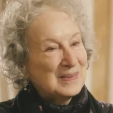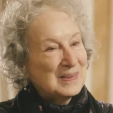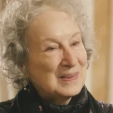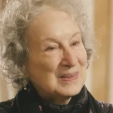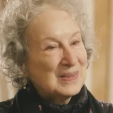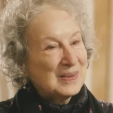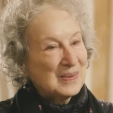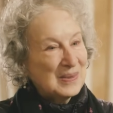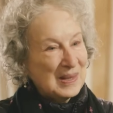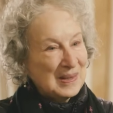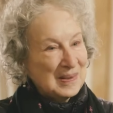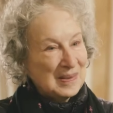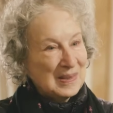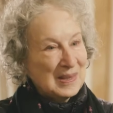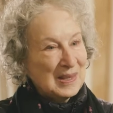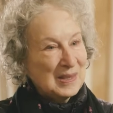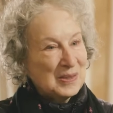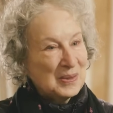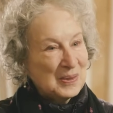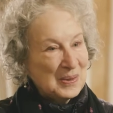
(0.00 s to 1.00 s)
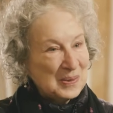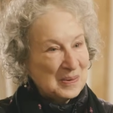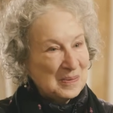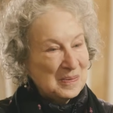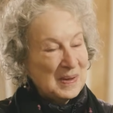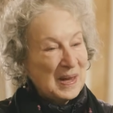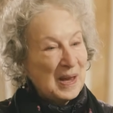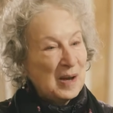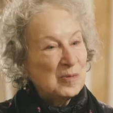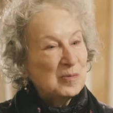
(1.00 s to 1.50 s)
So they thought
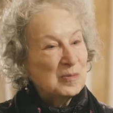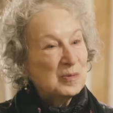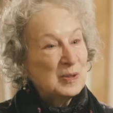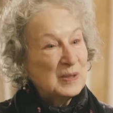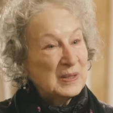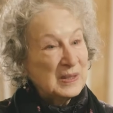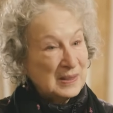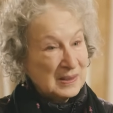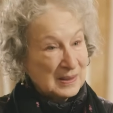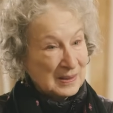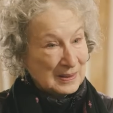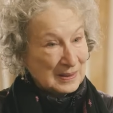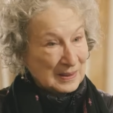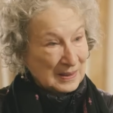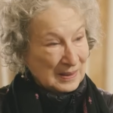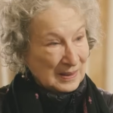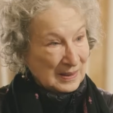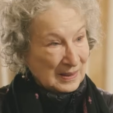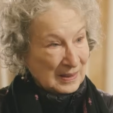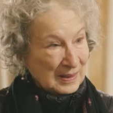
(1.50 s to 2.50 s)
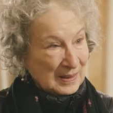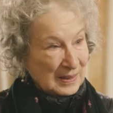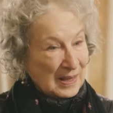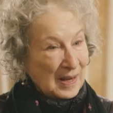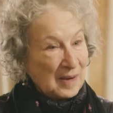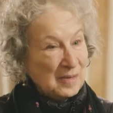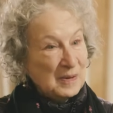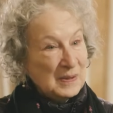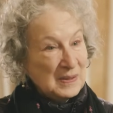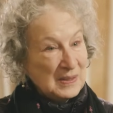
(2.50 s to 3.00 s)
of every
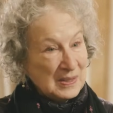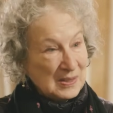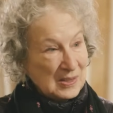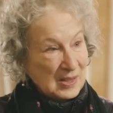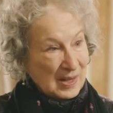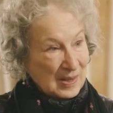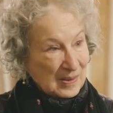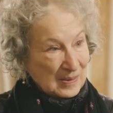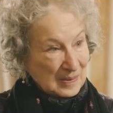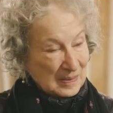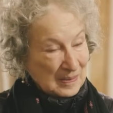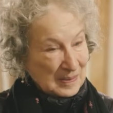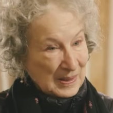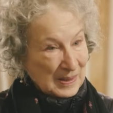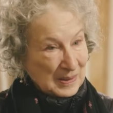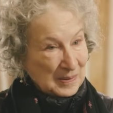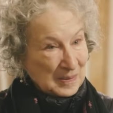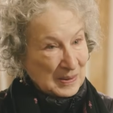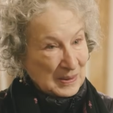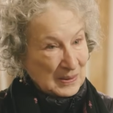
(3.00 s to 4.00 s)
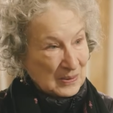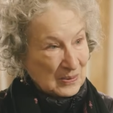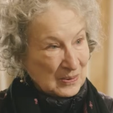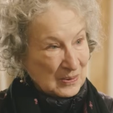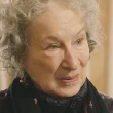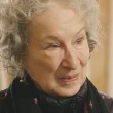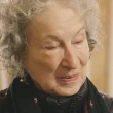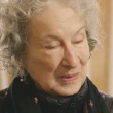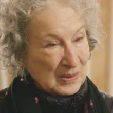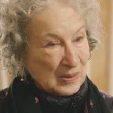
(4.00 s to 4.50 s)
detail, like what
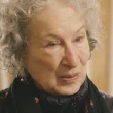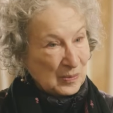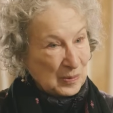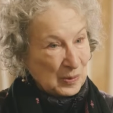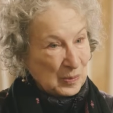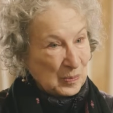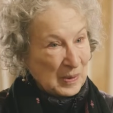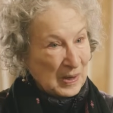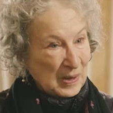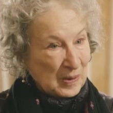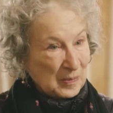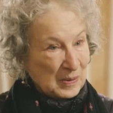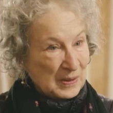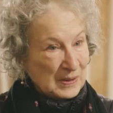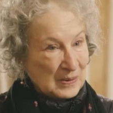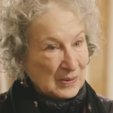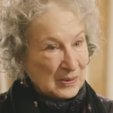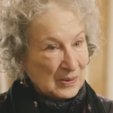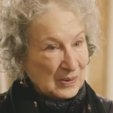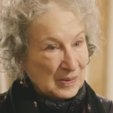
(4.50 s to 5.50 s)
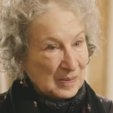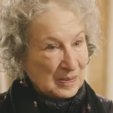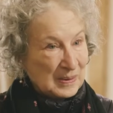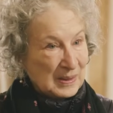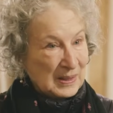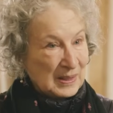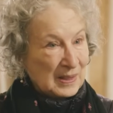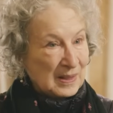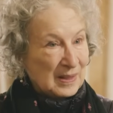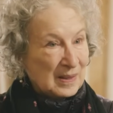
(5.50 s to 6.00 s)
sort of silverware, what sort of
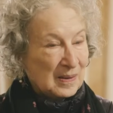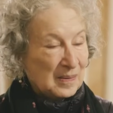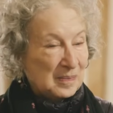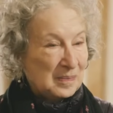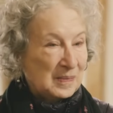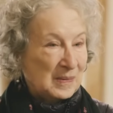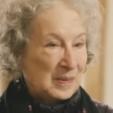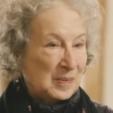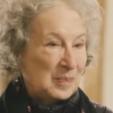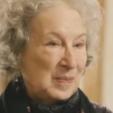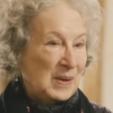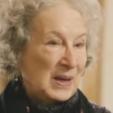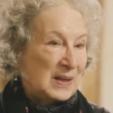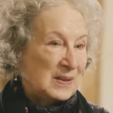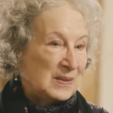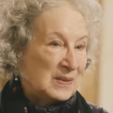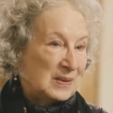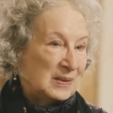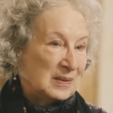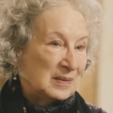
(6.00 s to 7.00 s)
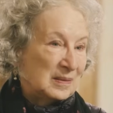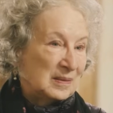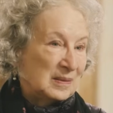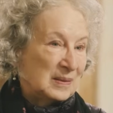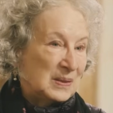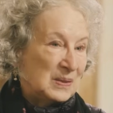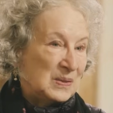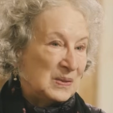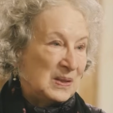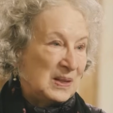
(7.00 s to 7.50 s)
the amazing
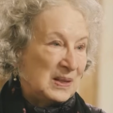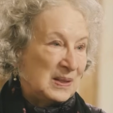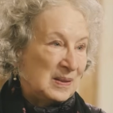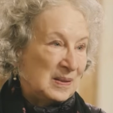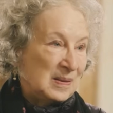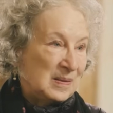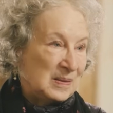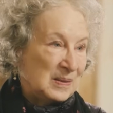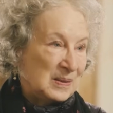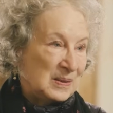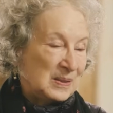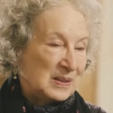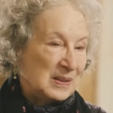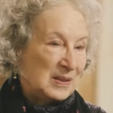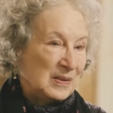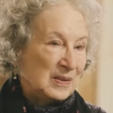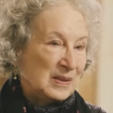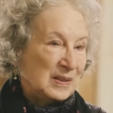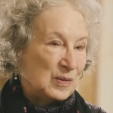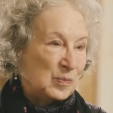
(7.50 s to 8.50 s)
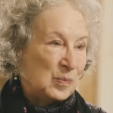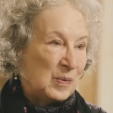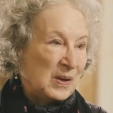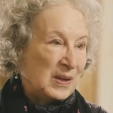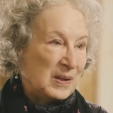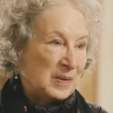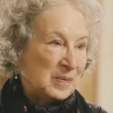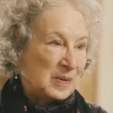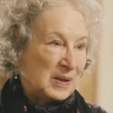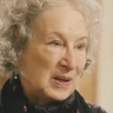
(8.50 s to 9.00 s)
scene in series
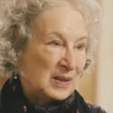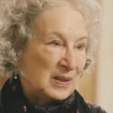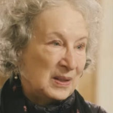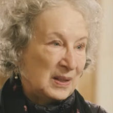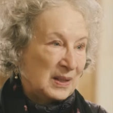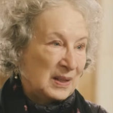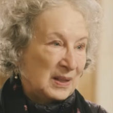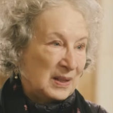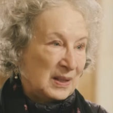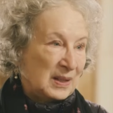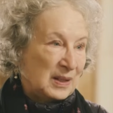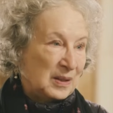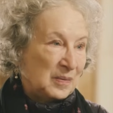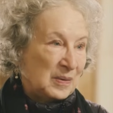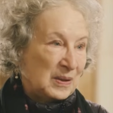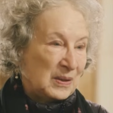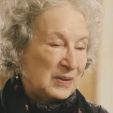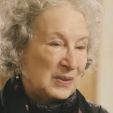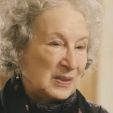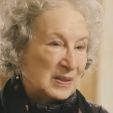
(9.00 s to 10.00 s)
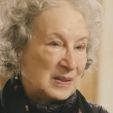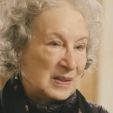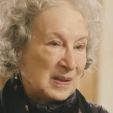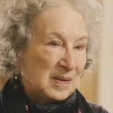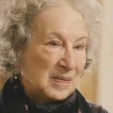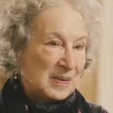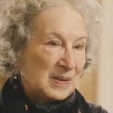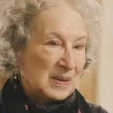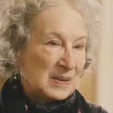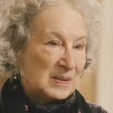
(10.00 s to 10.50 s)
1 where she's
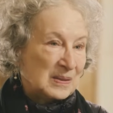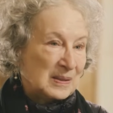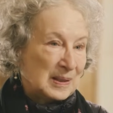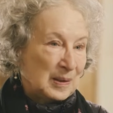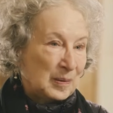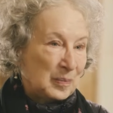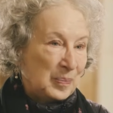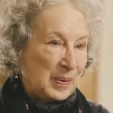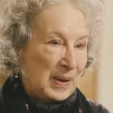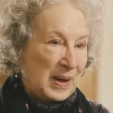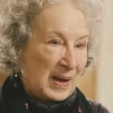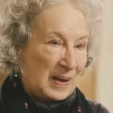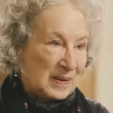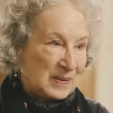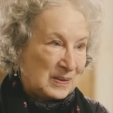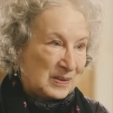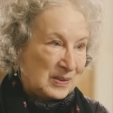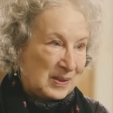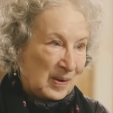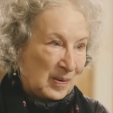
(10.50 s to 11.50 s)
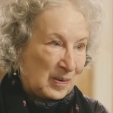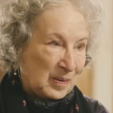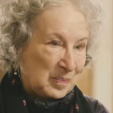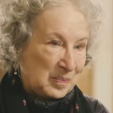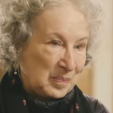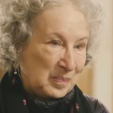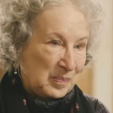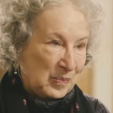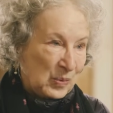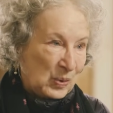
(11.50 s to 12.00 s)
given this little pastel
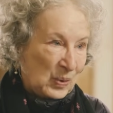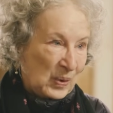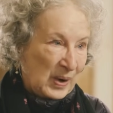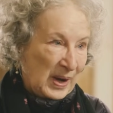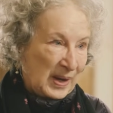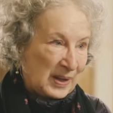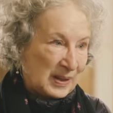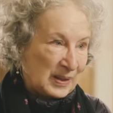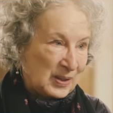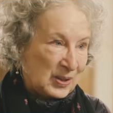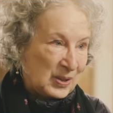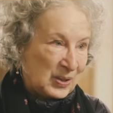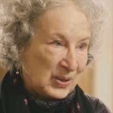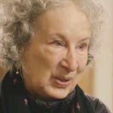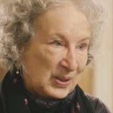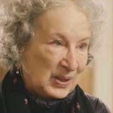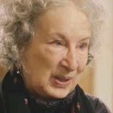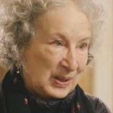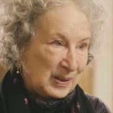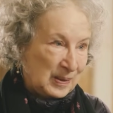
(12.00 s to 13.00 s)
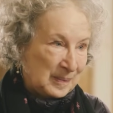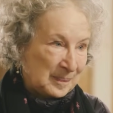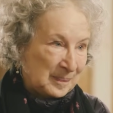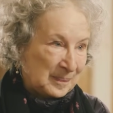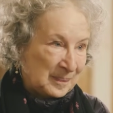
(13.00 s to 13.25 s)
meringue cookie.